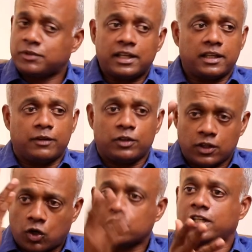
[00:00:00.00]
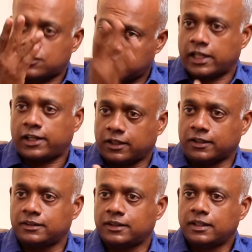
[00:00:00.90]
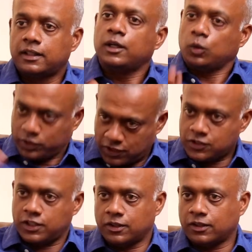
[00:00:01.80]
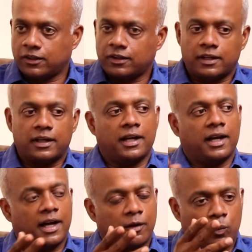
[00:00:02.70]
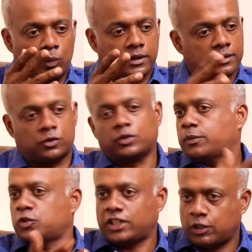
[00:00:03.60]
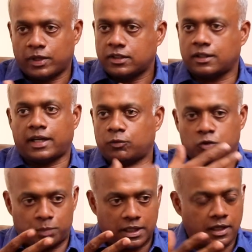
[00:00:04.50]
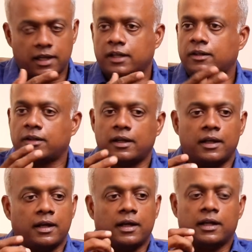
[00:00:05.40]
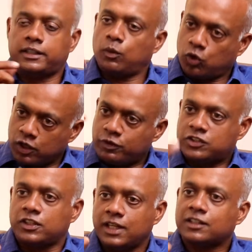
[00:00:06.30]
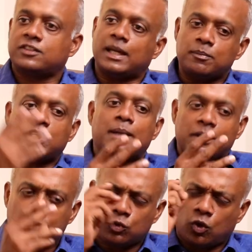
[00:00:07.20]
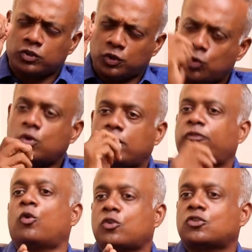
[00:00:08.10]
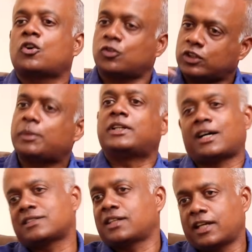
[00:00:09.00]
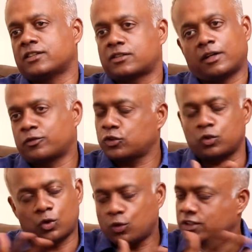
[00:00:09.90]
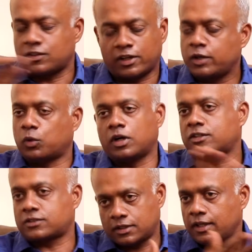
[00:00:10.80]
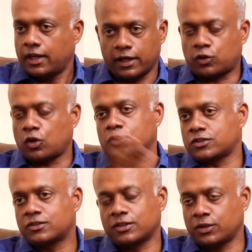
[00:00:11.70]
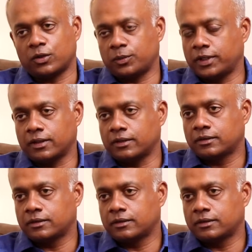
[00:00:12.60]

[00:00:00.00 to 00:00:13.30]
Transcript: I'm saying, even in a college like Stella, which is here, so there was an event and I was speaking, and they wanted Visri. At the same time, even to all the local folk songs, you know, they were dancing and stuff. So, you know, it really works across, you know. Yeah.